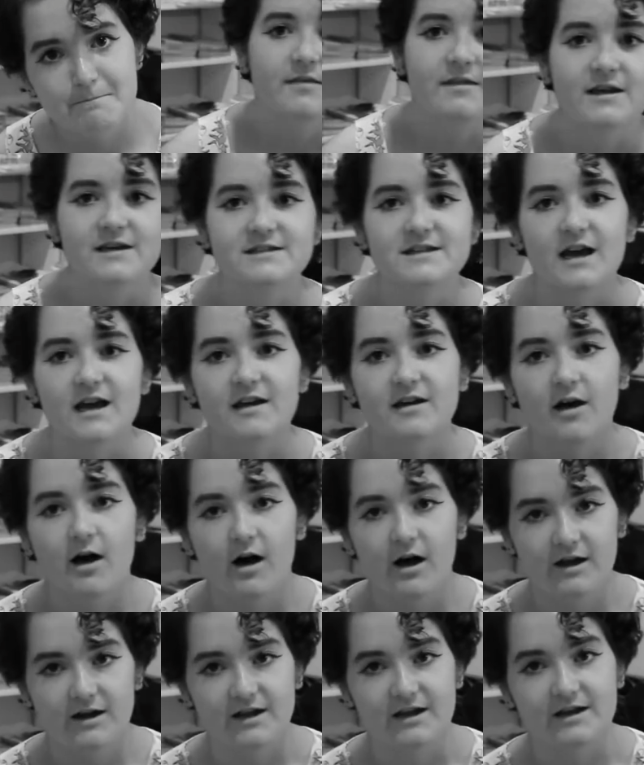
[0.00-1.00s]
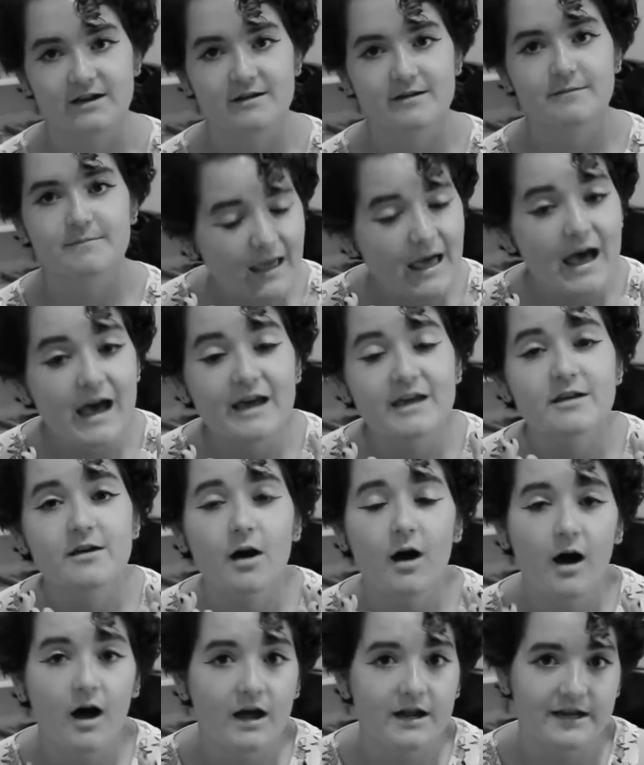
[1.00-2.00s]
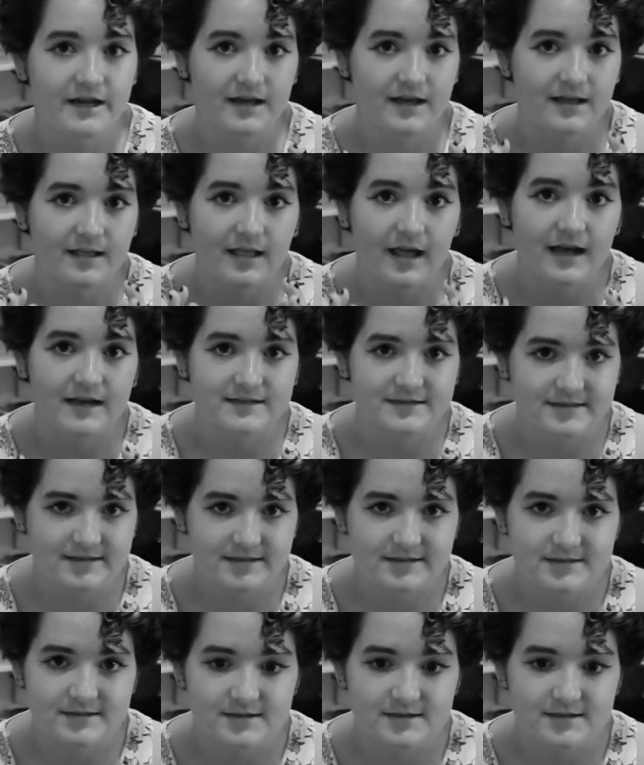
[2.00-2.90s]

These iconic, iconic glasses